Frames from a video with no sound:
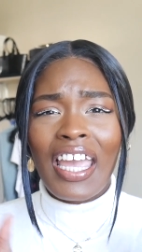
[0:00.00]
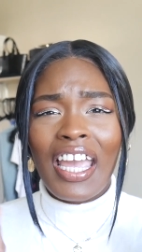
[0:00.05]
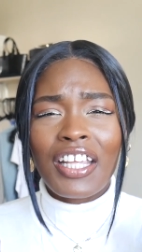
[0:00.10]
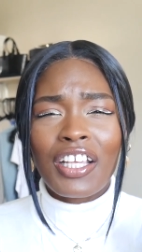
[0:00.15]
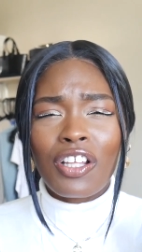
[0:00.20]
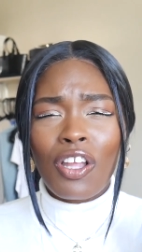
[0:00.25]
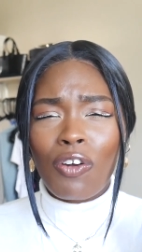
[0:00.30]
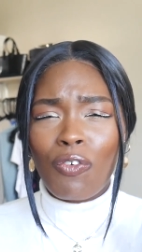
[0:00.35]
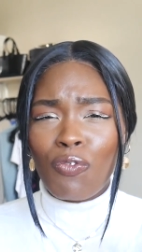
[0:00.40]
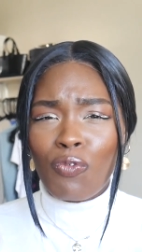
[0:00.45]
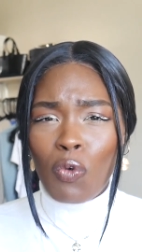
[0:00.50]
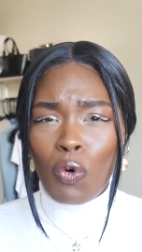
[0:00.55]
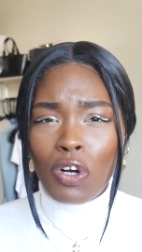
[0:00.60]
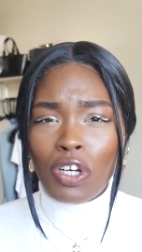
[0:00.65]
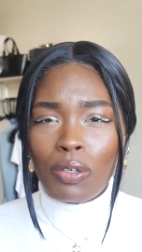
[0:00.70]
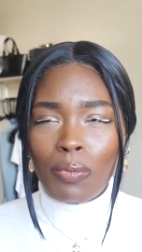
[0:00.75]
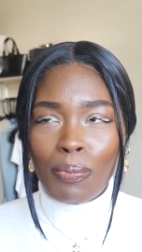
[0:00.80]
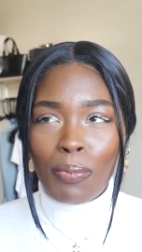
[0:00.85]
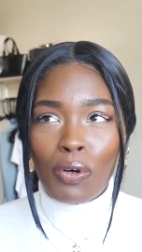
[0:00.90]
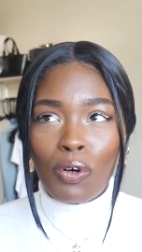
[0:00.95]
in an
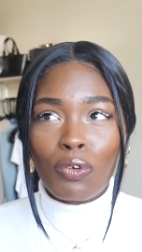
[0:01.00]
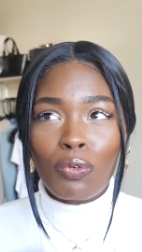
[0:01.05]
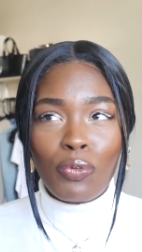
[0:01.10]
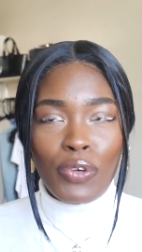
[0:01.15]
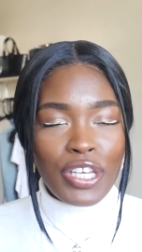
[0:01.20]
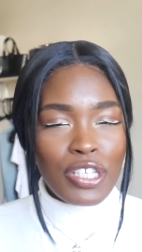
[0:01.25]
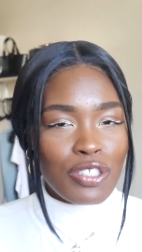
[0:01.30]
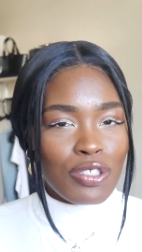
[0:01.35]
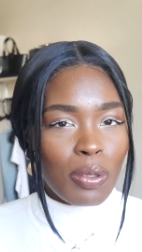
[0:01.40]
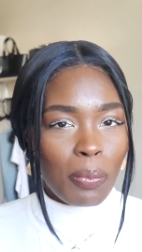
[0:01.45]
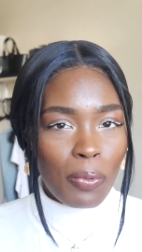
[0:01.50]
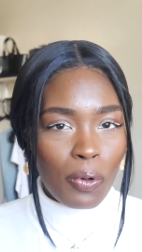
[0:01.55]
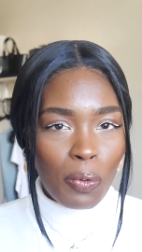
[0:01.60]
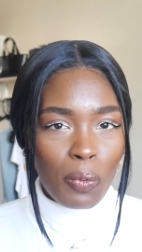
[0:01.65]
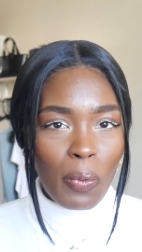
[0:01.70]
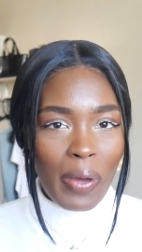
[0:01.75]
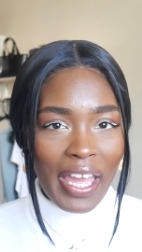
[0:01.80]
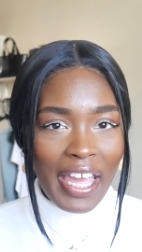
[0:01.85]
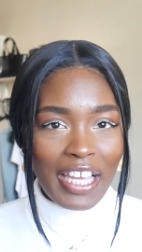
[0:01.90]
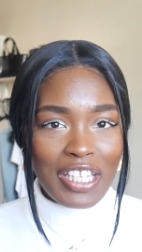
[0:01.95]
affordable,
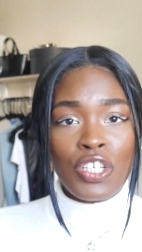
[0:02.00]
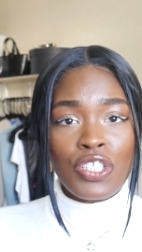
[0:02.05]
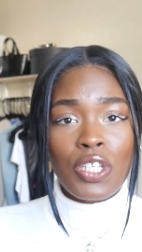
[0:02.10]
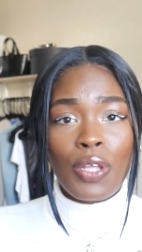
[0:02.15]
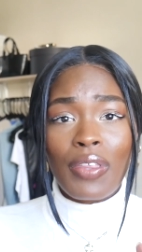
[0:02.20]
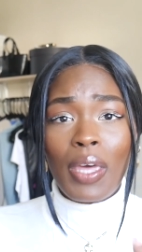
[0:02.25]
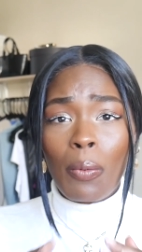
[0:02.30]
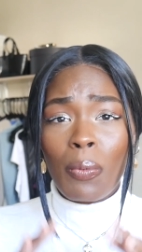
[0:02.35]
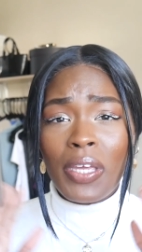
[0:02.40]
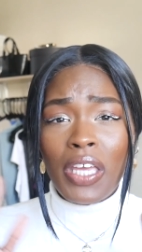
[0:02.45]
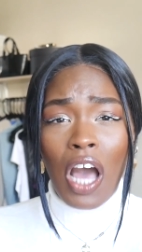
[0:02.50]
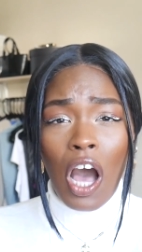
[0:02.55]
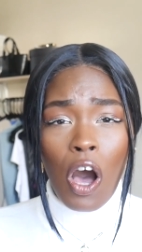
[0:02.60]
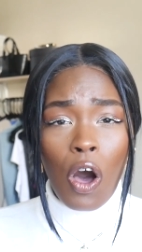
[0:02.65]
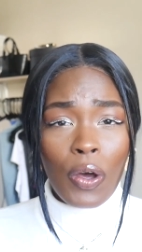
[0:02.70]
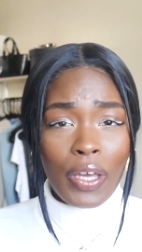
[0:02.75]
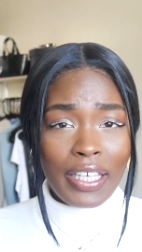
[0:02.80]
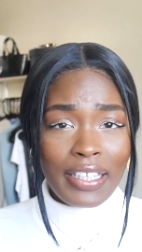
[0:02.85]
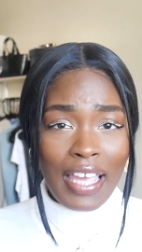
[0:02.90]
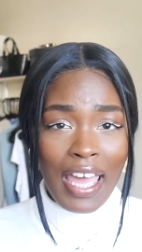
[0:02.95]
reasonable way so that we
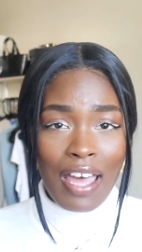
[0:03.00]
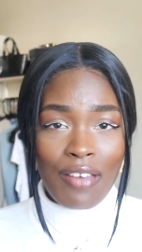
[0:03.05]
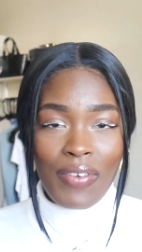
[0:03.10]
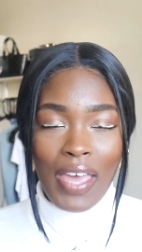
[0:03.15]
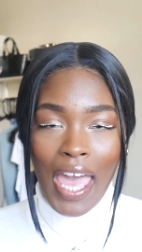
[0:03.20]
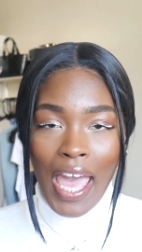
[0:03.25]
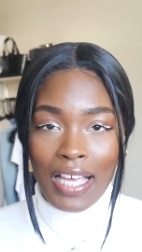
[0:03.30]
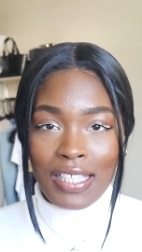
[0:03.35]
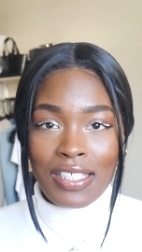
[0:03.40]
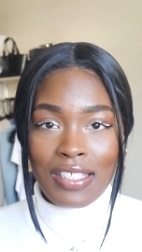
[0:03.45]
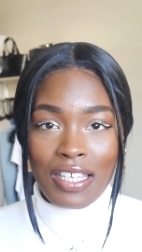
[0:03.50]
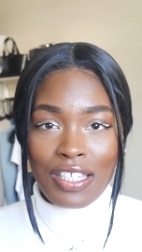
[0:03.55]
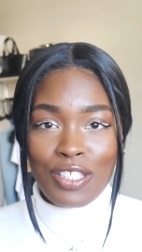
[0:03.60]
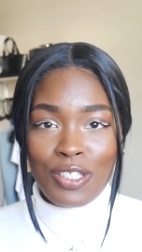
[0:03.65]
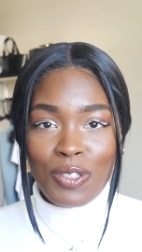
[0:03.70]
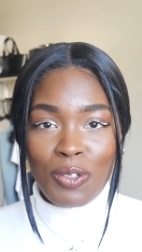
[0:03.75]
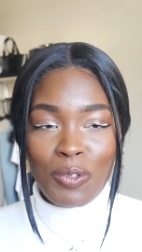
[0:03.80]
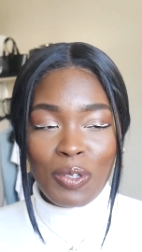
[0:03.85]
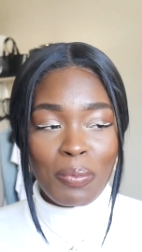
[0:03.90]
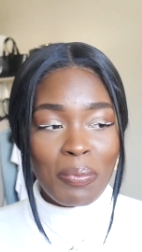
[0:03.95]
all can have
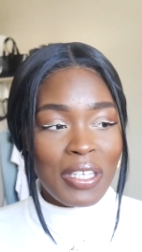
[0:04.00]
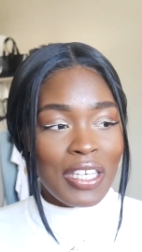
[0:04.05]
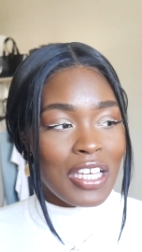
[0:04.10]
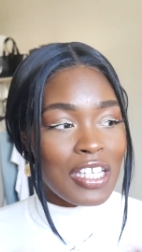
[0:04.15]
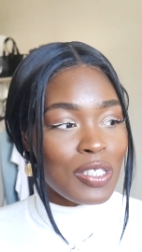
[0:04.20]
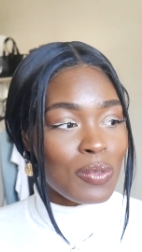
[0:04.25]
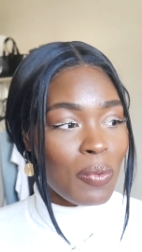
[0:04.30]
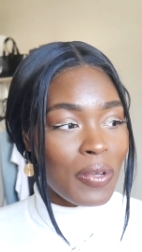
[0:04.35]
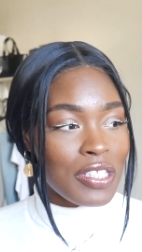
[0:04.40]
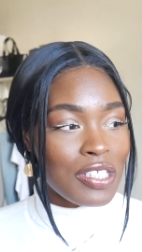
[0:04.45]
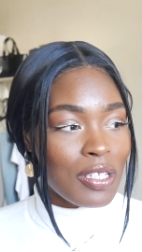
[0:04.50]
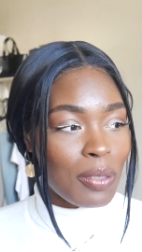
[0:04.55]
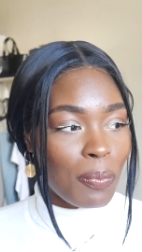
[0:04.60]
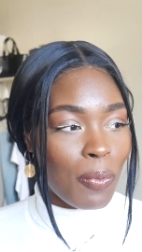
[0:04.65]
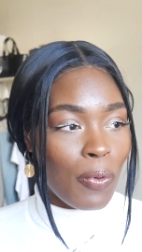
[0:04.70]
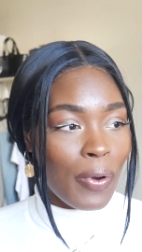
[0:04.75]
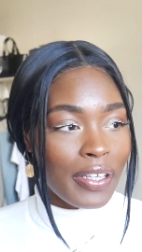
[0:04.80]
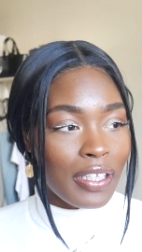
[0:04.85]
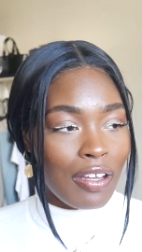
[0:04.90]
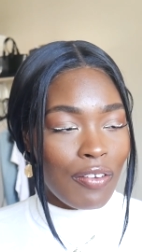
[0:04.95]
access to it because what's the
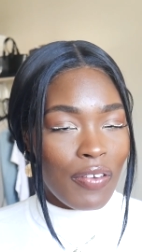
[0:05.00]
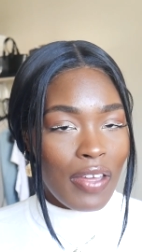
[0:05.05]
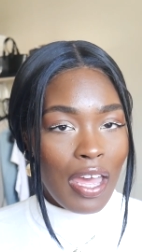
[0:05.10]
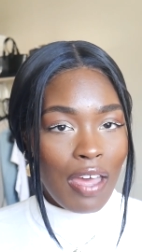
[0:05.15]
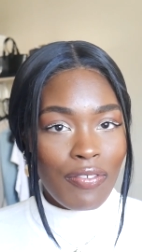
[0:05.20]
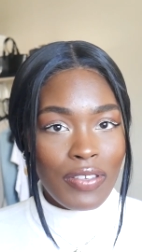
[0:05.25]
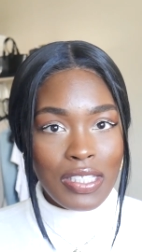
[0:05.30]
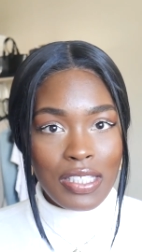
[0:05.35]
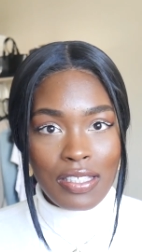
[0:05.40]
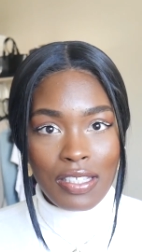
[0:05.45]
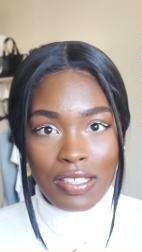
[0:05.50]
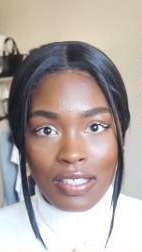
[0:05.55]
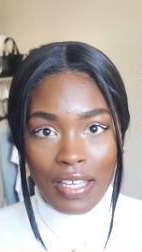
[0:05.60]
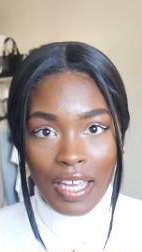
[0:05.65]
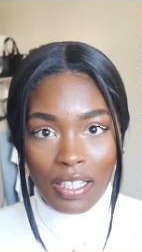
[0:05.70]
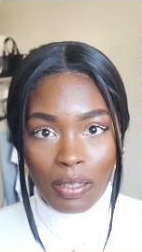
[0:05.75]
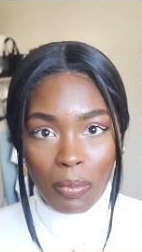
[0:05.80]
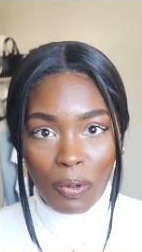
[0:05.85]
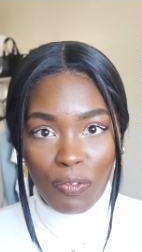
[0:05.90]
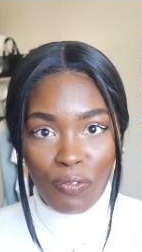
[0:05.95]
point of having
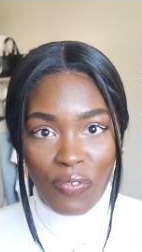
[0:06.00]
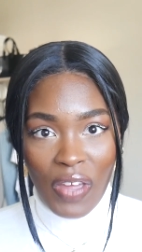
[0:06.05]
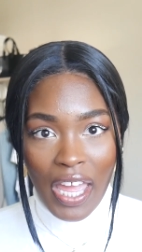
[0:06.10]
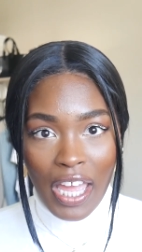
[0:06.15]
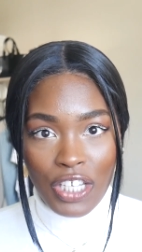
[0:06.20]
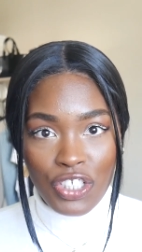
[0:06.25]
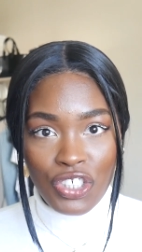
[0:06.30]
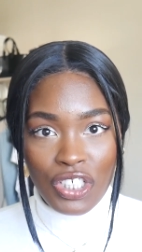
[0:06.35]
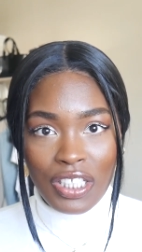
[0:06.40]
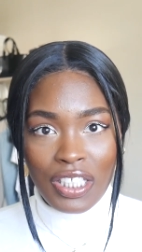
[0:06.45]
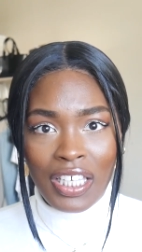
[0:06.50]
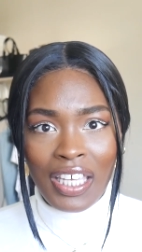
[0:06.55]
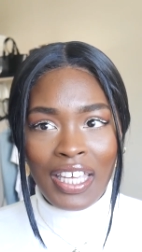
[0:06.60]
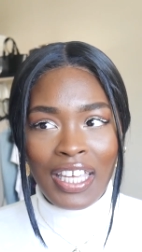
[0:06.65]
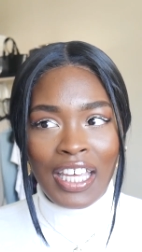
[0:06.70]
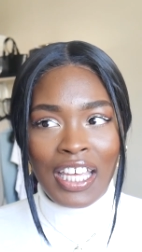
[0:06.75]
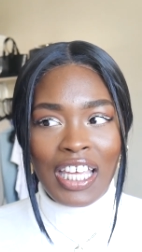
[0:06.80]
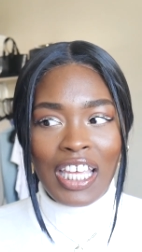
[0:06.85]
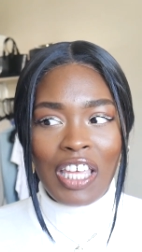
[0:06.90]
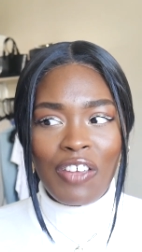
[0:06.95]
sustainable fashion
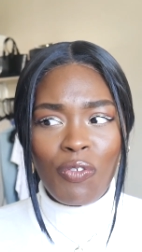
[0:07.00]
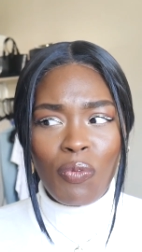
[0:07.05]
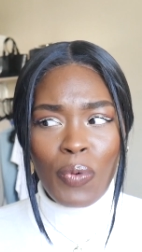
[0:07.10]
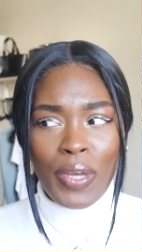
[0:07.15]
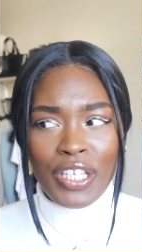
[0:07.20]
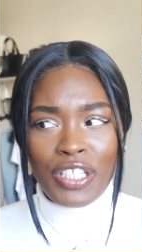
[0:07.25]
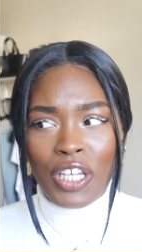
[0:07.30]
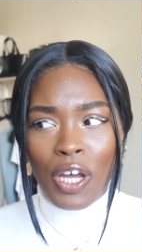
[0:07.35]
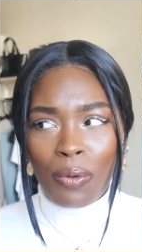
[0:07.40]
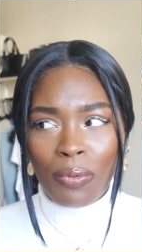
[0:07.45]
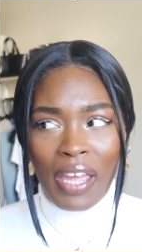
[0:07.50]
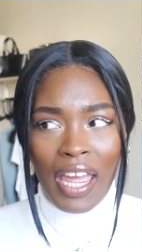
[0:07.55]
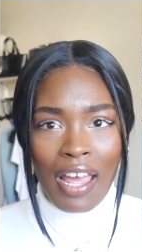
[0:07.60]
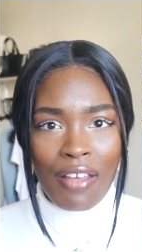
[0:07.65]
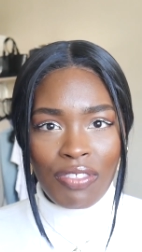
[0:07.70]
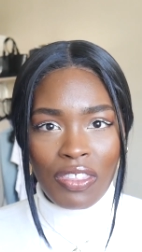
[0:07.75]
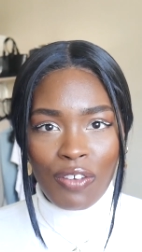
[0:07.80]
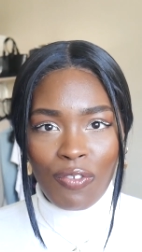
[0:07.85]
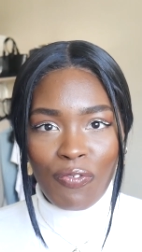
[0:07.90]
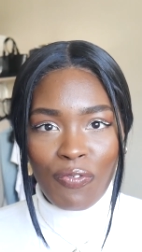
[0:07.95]
if we don't
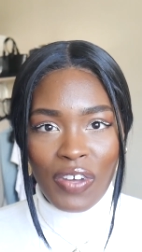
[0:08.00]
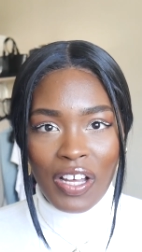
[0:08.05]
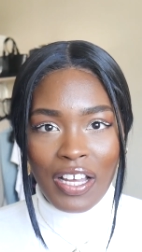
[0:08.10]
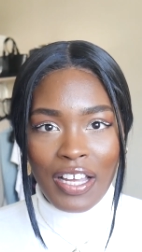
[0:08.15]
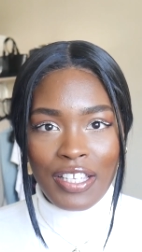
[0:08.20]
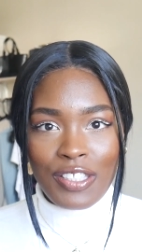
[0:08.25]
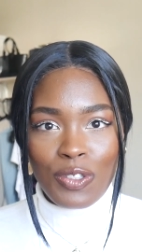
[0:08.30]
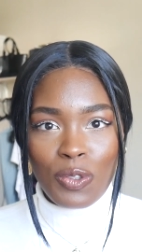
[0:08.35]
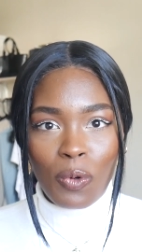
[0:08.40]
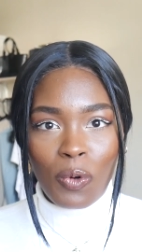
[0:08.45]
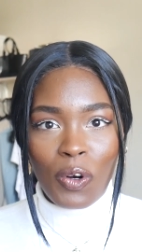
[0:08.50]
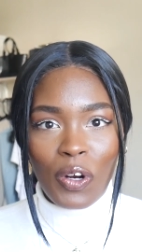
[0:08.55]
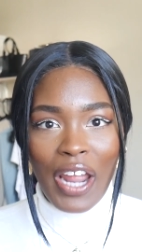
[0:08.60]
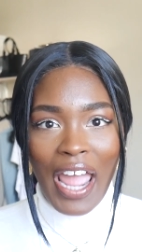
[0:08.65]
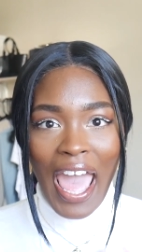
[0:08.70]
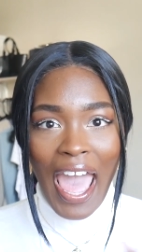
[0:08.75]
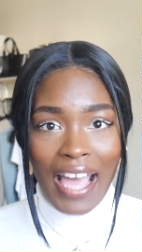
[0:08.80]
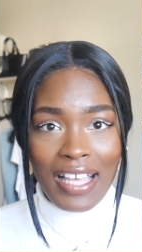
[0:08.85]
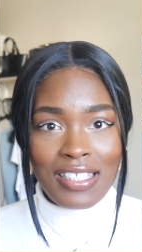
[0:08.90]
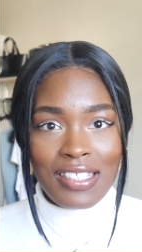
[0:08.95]
have the funds
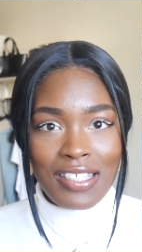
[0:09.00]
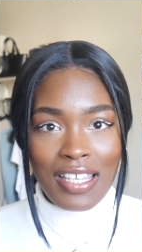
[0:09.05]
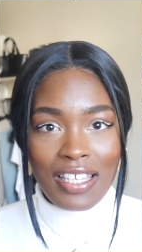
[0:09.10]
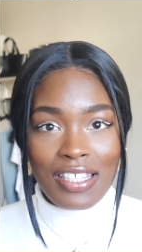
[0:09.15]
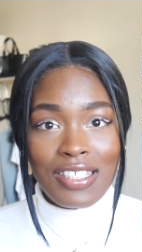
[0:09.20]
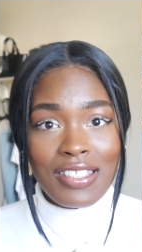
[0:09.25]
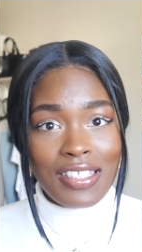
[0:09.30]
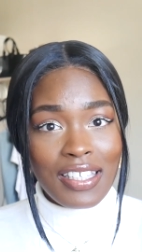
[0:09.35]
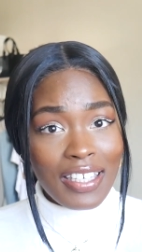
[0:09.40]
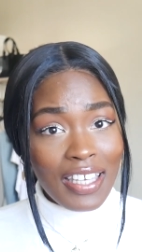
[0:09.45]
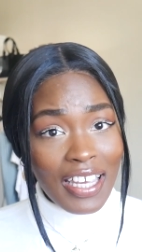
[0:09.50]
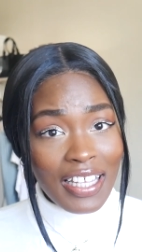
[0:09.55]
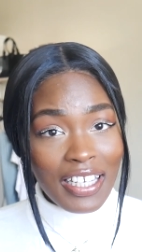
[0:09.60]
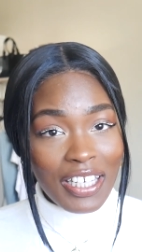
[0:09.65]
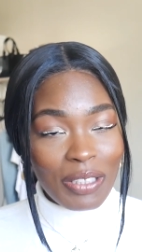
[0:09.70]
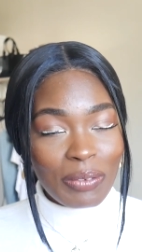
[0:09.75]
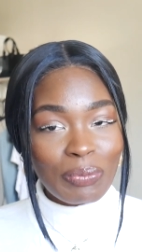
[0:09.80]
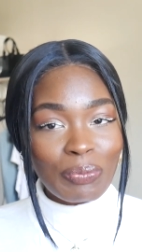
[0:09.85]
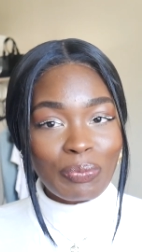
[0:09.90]
or access to get it?